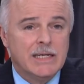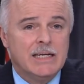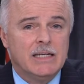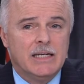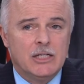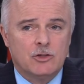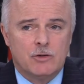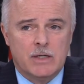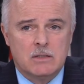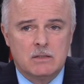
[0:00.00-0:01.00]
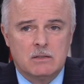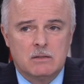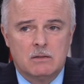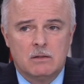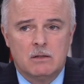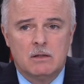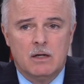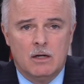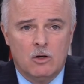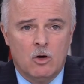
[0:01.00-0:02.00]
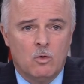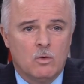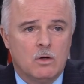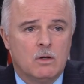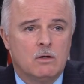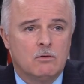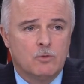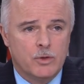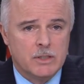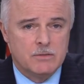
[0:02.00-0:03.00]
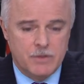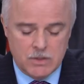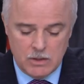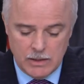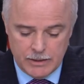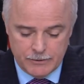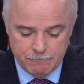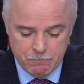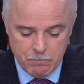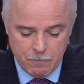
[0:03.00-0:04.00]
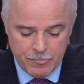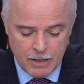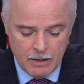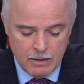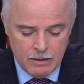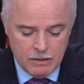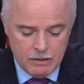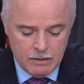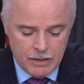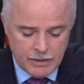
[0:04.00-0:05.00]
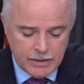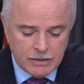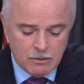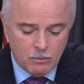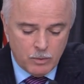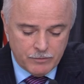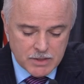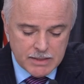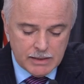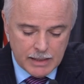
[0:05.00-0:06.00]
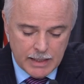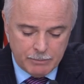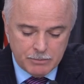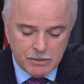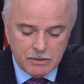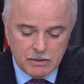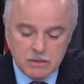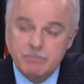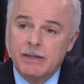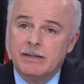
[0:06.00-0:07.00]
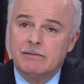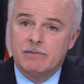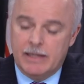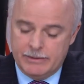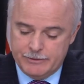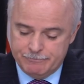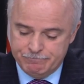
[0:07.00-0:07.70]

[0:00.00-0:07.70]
in interest alone for this fiscal year. And yet, we've still kept spending flat.